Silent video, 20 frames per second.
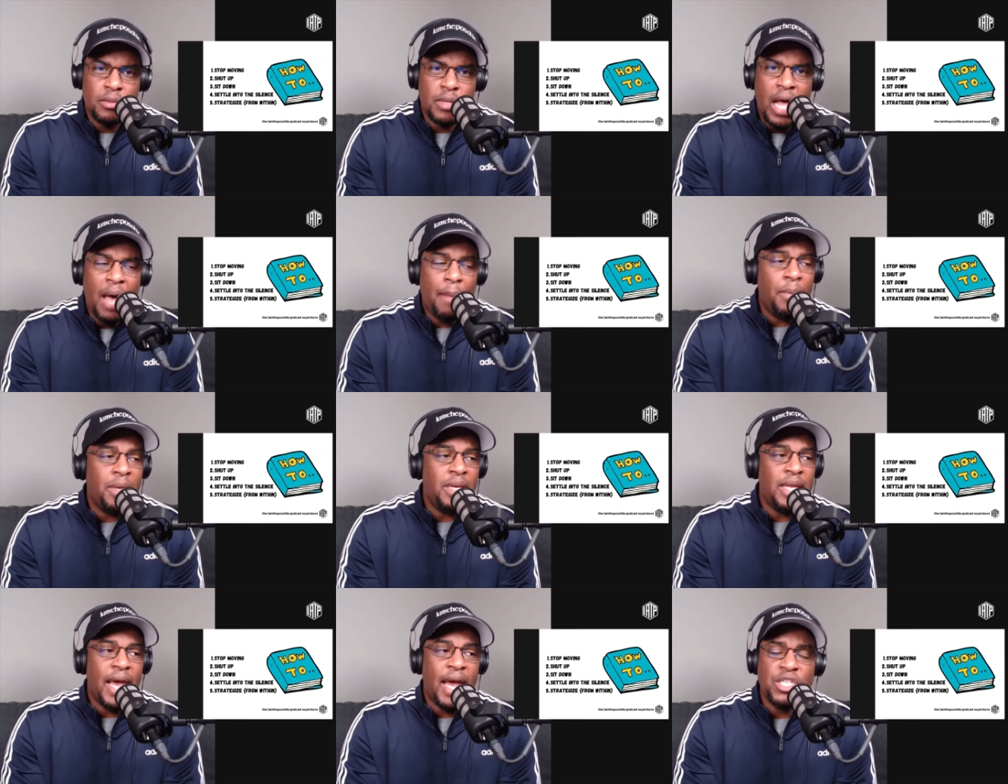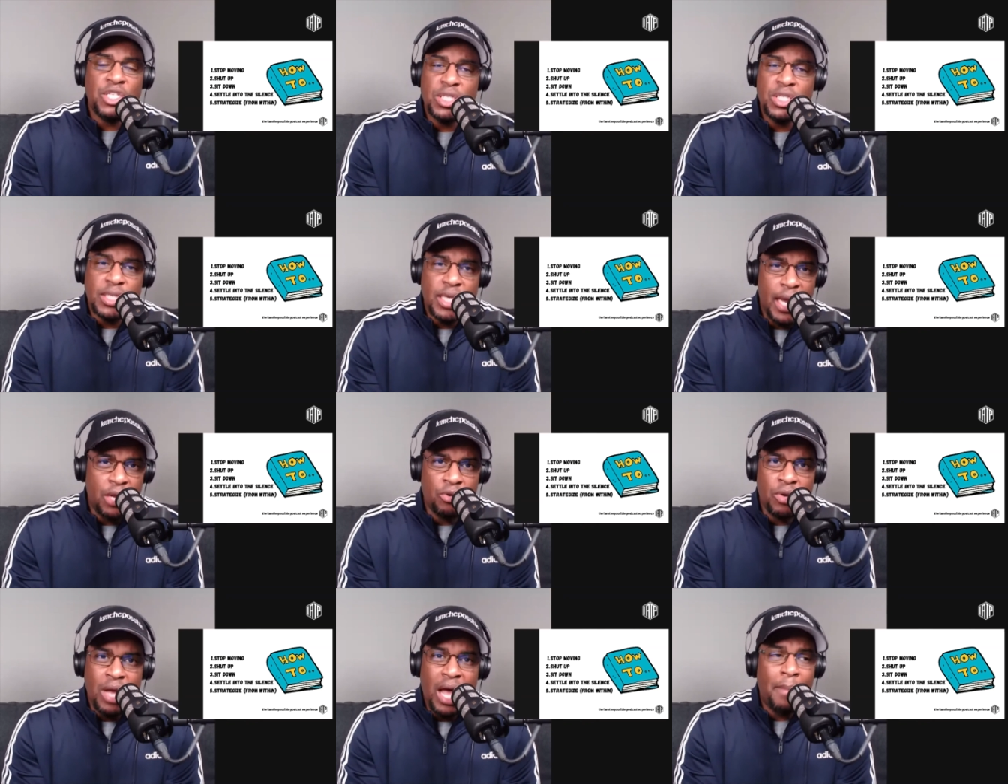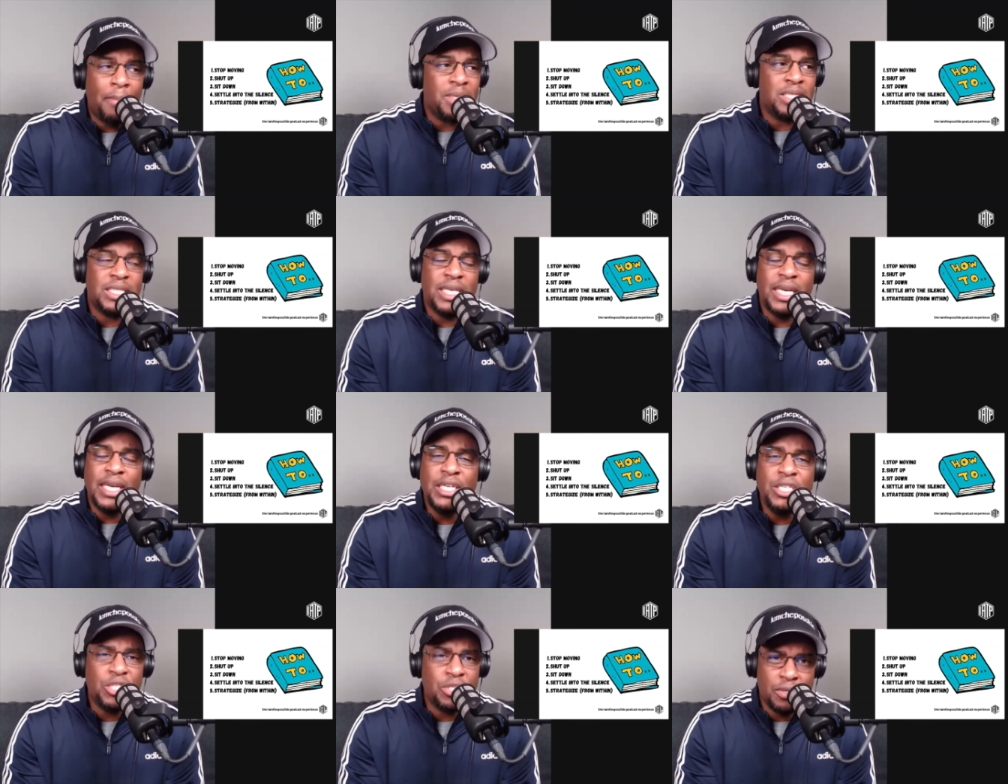I'm an educator. I'm a
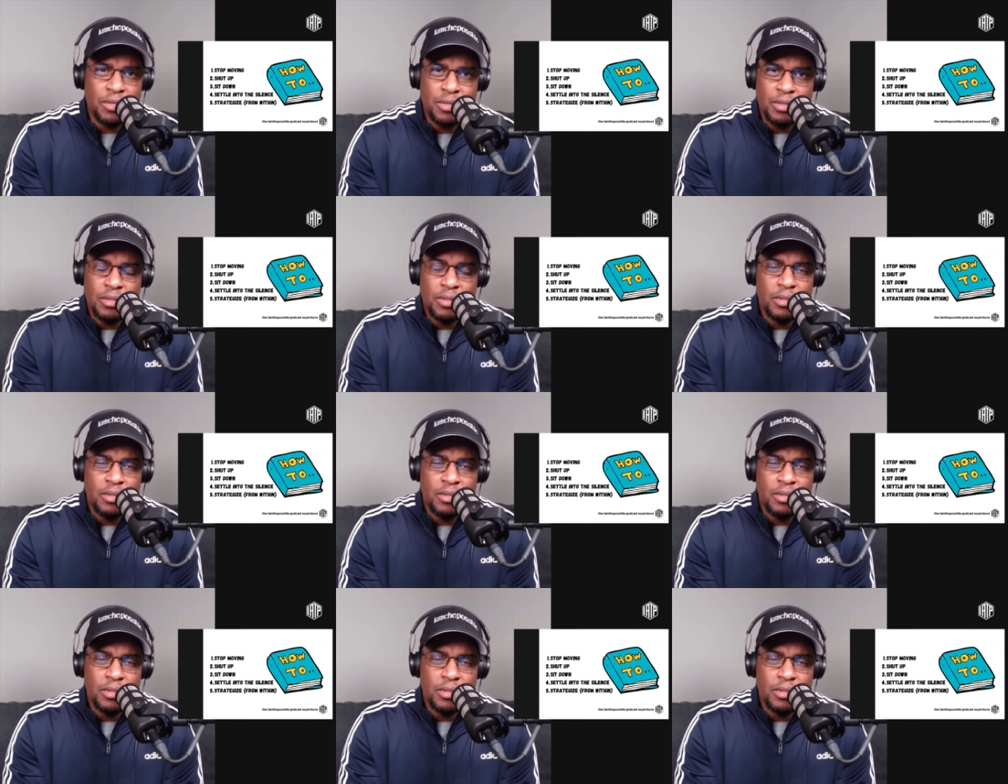teacher.